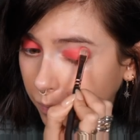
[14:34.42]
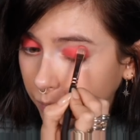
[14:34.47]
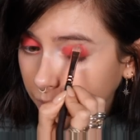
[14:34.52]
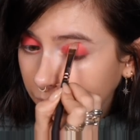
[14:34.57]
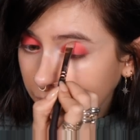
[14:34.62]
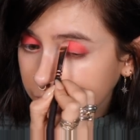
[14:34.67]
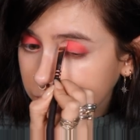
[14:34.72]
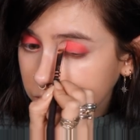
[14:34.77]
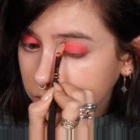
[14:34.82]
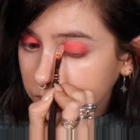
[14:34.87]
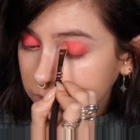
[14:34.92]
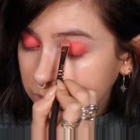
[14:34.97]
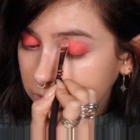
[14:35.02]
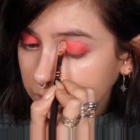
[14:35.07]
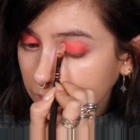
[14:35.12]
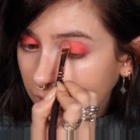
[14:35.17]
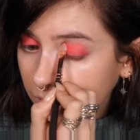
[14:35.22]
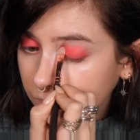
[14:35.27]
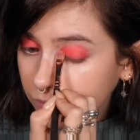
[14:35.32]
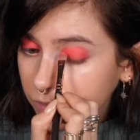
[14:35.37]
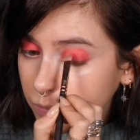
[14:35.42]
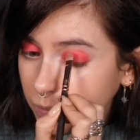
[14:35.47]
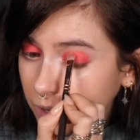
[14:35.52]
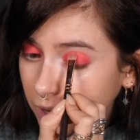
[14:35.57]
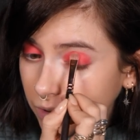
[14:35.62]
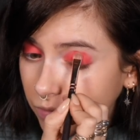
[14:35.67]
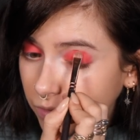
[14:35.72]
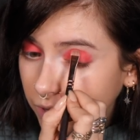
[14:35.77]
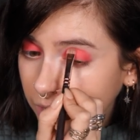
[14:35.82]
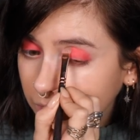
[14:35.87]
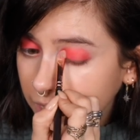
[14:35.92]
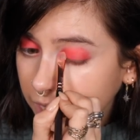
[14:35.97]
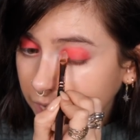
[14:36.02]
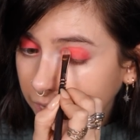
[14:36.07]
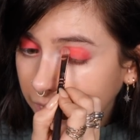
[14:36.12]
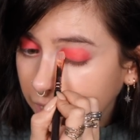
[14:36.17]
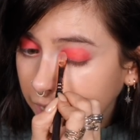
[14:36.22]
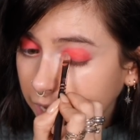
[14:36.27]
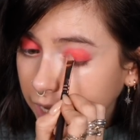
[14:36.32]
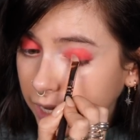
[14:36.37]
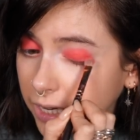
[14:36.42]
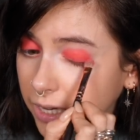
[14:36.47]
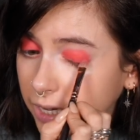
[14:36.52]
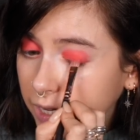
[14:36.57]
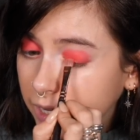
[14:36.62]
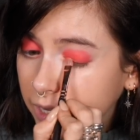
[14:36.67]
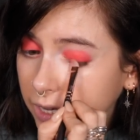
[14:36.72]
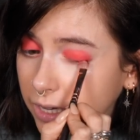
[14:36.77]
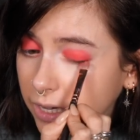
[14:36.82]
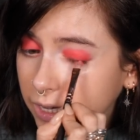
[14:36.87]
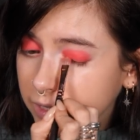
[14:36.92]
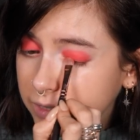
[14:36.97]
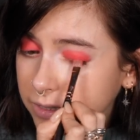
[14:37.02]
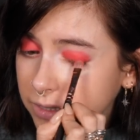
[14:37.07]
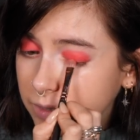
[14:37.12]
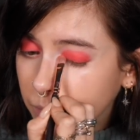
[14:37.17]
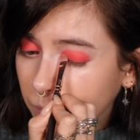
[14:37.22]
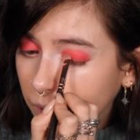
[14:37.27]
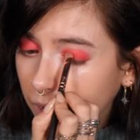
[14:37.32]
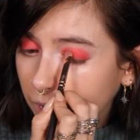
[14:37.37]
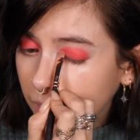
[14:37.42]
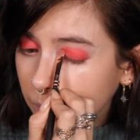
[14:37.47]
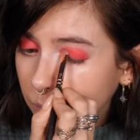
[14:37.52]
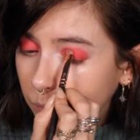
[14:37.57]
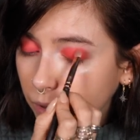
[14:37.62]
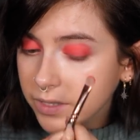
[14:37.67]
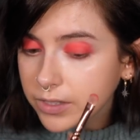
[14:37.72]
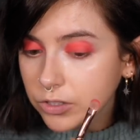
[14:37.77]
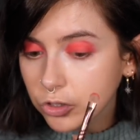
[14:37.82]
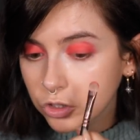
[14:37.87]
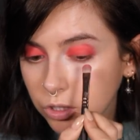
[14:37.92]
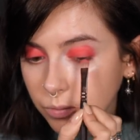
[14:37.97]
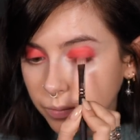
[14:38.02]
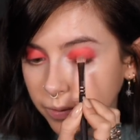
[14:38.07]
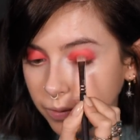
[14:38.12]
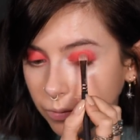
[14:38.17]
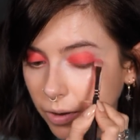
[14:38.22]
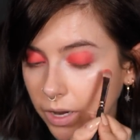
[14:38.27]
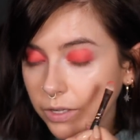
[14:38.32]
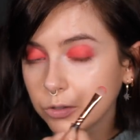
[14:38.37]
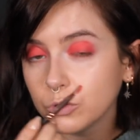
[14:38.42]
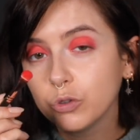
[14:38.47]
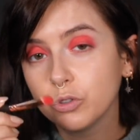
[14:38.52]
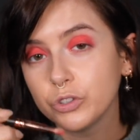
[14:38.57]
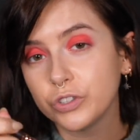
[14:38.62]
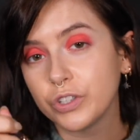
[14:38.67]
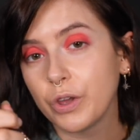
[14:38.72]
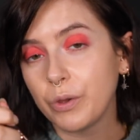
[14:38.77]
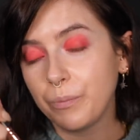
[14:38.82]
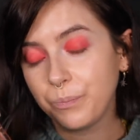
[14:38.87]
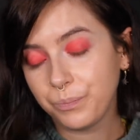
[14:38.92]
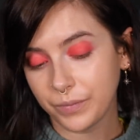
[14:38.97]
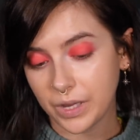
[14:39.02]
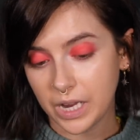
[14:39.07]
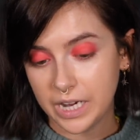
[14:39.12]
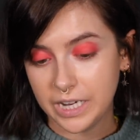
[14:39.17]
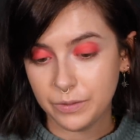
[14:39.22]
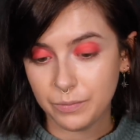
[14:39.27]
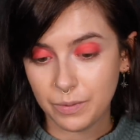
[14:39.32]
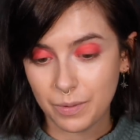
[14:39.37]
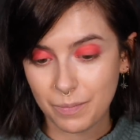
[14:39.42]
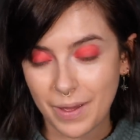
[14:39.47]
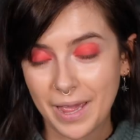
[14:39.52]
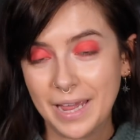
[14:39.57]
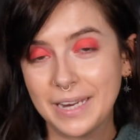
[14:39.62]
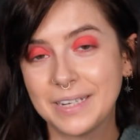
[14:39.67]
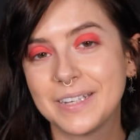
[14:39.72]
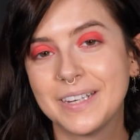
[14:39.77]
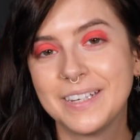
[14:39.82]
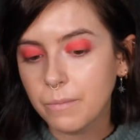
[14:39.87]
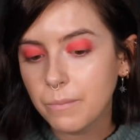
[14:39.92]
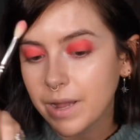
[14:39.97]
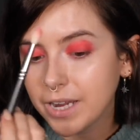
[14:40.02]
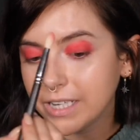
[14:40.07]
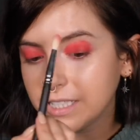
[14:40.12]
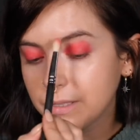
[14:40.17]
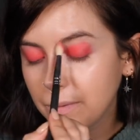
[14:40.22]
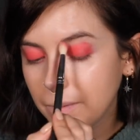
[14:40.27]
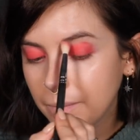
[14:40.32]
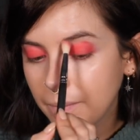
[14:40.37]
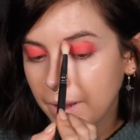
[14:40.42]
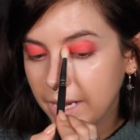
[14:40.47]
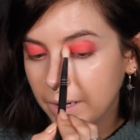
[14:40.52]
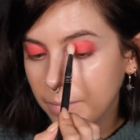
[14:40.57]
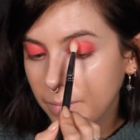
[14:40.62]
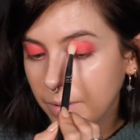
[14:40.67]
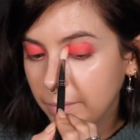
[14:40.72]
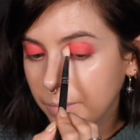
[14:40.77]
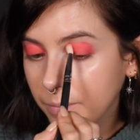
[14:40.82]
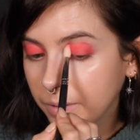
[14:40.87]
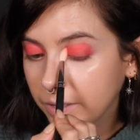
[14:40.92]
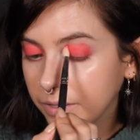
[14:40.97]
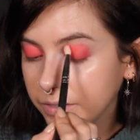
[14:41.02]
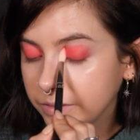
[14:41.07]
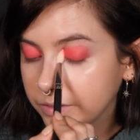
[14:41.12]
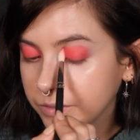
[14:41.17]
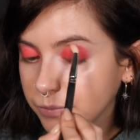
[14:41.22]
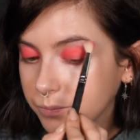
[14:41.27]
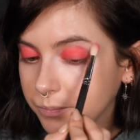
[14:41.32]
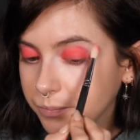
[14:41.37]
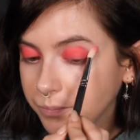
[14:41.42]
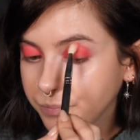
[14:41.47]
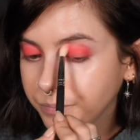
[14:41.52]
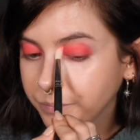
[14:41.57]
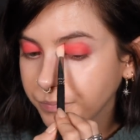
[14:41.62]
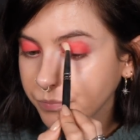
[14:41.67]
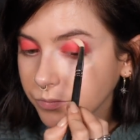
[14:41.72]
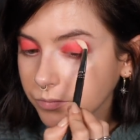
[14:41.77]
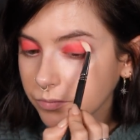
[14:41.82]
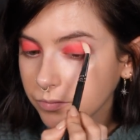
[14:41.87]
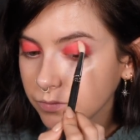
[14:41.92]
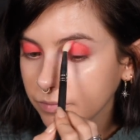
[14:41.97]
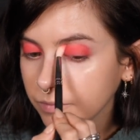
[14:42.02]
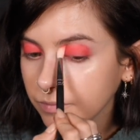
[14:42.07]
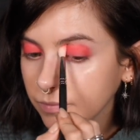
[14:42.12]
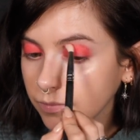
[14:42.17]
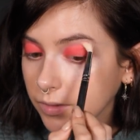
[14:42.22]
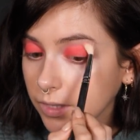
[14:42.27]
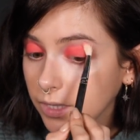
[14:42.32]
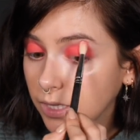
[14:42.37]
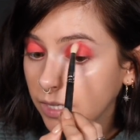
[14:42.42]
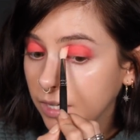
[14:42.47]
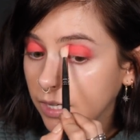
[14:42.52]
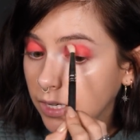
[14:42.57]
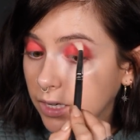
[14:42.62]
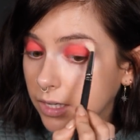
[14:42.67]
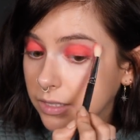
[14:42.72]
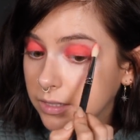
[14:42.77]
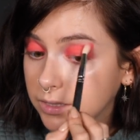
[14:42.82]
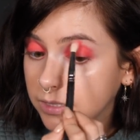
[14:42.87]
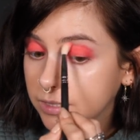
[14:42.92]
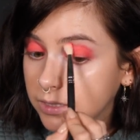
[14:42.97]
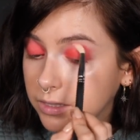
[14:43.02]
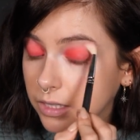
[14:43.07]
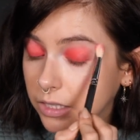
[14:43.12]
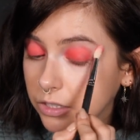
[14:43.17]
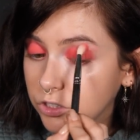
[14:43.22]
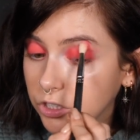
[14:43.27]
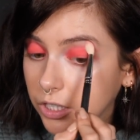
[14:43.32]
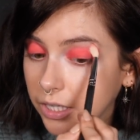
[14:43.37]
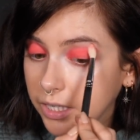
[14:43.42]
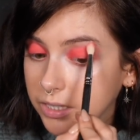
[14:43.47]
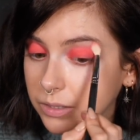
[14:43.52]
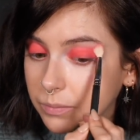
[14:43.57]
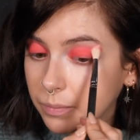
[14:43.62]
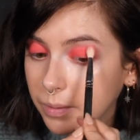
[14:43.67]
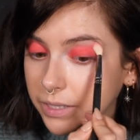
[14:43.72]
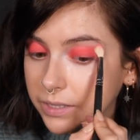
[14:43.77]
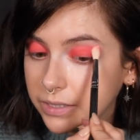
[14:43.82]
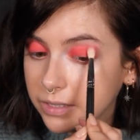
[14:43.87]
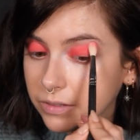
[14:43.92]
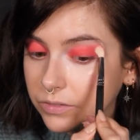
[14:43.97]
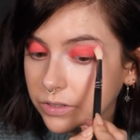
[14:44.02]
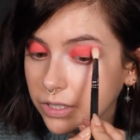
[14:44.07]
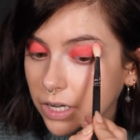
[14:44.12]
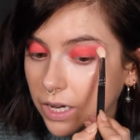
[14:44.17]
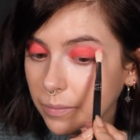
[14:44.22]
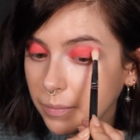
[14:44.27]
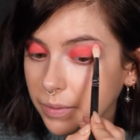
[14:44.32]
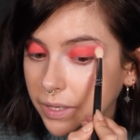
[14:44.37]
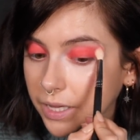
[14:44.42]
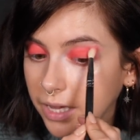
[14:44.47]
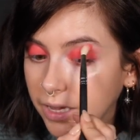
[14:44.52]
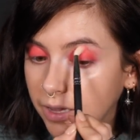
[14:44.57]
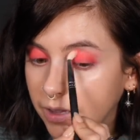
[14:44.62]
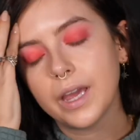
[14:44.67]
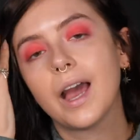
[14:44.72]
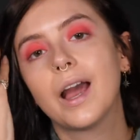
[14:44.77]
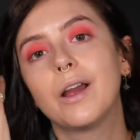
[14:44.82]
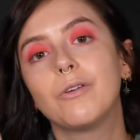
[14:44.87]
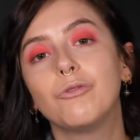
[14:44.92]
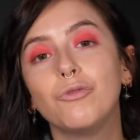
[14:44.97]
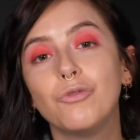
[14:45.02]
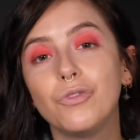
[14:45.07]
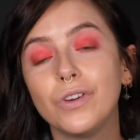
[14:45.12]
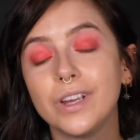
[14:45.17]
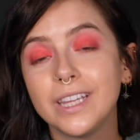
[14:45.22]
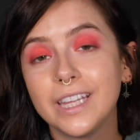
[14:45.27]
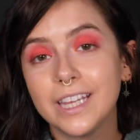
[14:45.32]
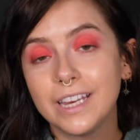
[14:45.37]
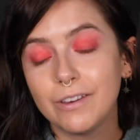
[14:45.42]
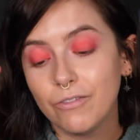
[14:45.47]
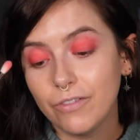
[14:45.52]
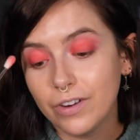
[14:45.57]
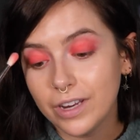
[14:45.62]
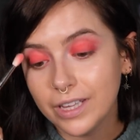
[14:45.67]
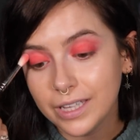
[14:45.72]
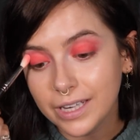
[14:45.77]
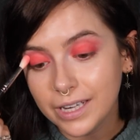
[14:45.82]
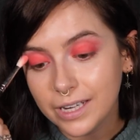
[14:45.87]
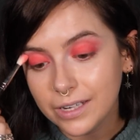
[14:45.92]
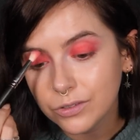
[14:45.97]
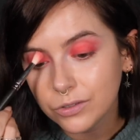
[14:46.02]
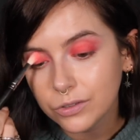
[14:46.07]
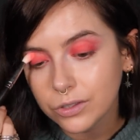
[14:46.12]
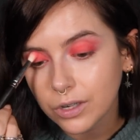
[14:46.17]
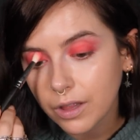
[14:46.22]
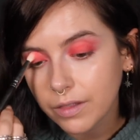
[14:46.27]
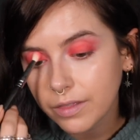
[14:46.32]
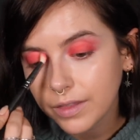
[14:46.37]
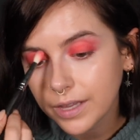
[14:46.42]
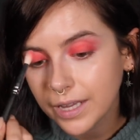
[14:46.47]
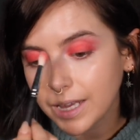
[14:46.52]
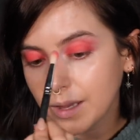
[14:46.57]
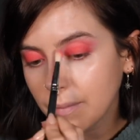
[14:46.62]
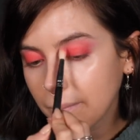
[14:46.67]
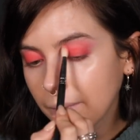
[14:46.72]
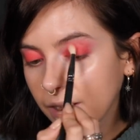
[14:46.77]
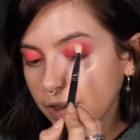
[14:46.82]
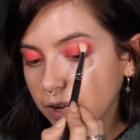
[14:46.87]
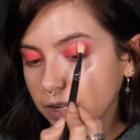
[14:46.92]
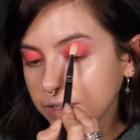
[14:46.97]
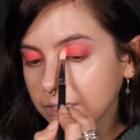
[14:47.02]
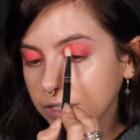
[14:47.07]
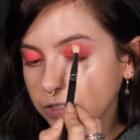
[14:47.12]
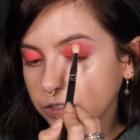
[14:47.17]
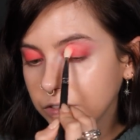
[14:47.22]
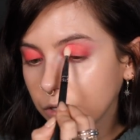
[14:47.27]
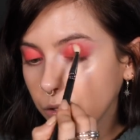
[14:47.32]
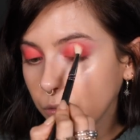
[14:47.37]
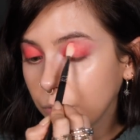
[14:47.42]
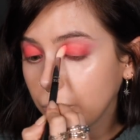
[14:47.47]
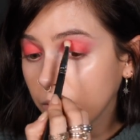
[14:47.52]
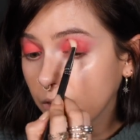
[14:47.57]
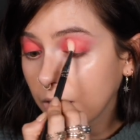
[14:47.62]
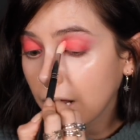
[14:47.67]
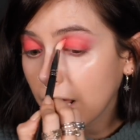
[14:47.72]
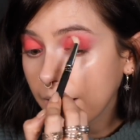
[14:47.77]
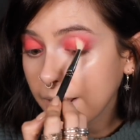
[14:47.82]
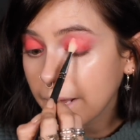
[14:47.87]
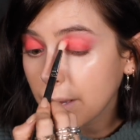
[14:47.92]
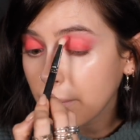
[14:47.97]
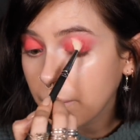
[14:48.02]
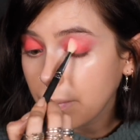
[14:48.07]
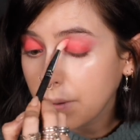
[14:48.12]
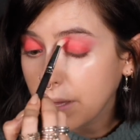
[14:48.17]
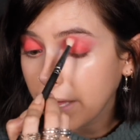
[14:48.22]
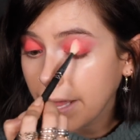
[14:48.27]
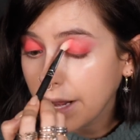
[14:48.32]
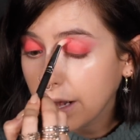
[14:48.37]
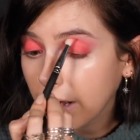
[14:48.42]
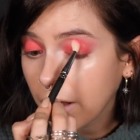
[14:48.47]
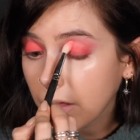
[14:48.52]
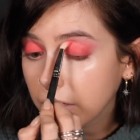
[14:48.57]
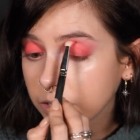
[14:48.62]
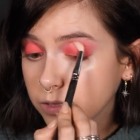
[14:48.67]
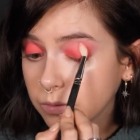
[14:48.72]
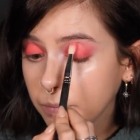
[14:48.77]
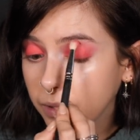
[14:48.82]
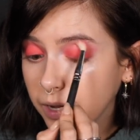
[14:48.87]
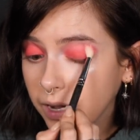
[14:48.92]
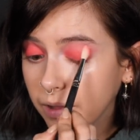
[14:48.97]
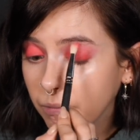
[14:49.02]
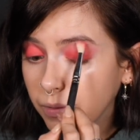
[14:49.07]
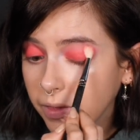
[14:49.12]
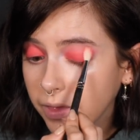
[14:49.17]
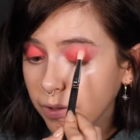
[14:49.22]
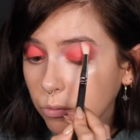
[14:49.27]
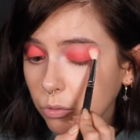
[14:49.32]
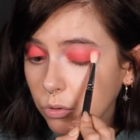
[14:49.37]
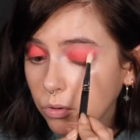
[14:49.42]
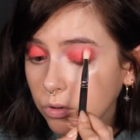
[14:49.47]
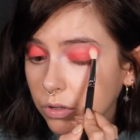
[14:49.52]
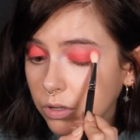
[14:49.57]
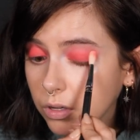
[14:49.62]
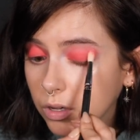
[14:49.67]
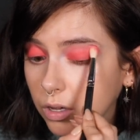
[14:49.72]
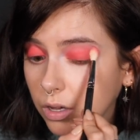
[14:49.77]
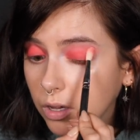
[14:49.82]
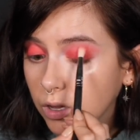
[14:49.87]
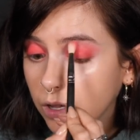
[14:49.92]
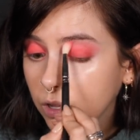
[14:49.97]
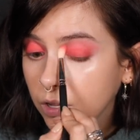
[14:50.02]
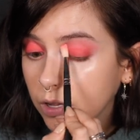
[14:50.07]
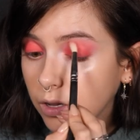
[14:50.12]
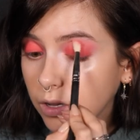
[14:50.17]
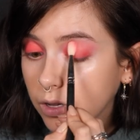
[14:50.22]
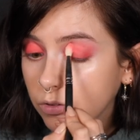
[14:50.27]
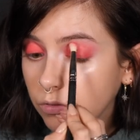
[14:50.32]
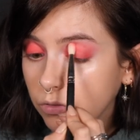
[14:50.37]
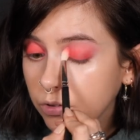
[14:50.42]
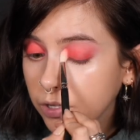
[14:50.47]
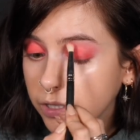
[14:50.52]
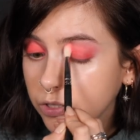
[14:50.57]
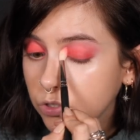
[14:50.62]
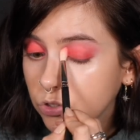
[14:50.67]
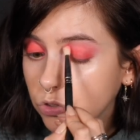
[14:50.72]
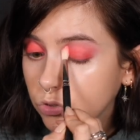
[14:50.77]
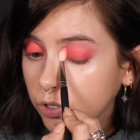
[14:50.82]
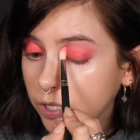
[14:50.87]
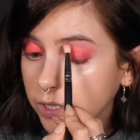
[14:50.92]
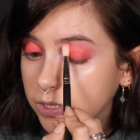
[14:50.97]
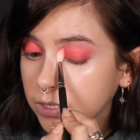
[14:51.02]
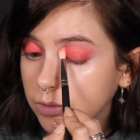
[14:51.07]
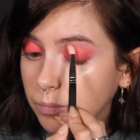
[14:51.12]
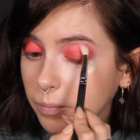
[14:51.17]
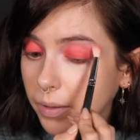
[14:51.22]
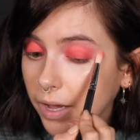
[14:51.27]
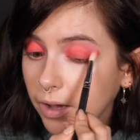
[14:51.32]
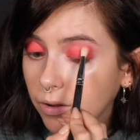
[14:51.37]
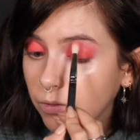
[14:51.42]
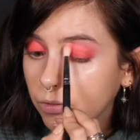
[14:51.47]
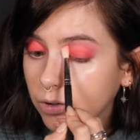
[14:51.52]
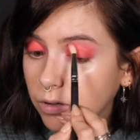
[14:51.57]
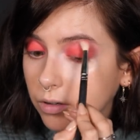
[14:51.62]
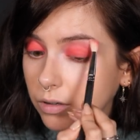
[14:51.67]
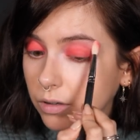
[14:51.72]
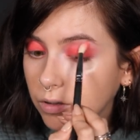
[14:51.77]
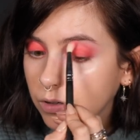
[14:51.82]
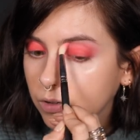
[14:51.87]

But I just haven't been feeling inspired present shopping wise also. I need to be paid. I'm waiting to be paid a bit because such an expensive time of year. Yeah, I really, really need to start thinking about it because I don't like being last minute with it all. It really stresses me out.